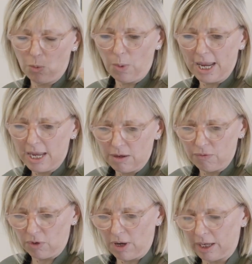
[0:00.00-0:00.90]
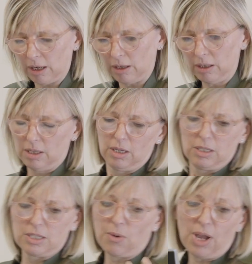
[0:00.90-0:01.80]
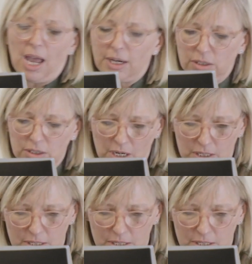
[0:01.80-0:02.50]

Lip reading: a weave, so I had a